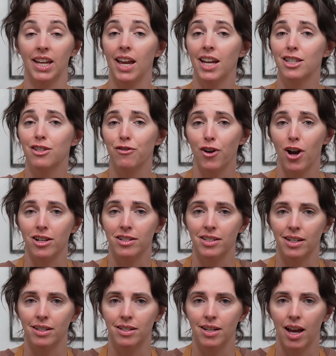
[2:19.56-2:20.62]
It's
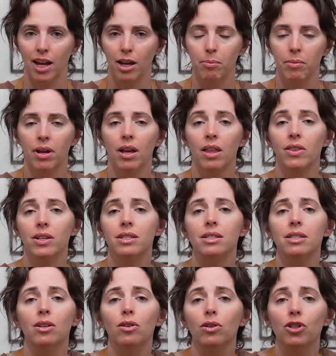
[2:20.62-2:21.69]
frosting time. The
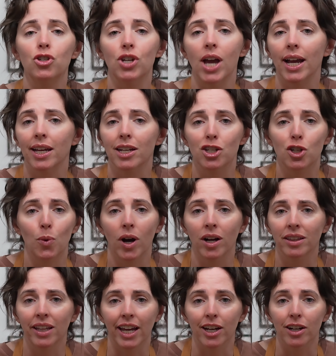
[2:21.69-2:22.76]
silk jacket to our
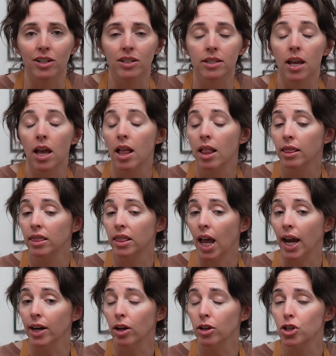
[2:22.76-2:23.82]
layers.
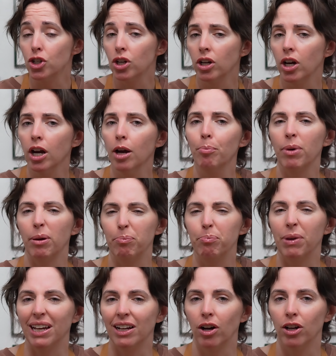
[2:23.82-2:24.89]
Light on sugar, but
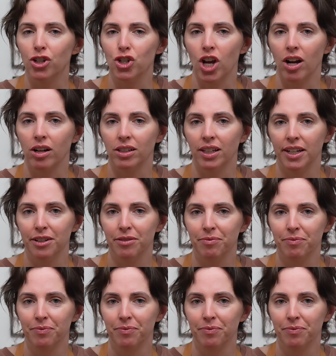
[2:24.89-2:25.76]
big on chocolate.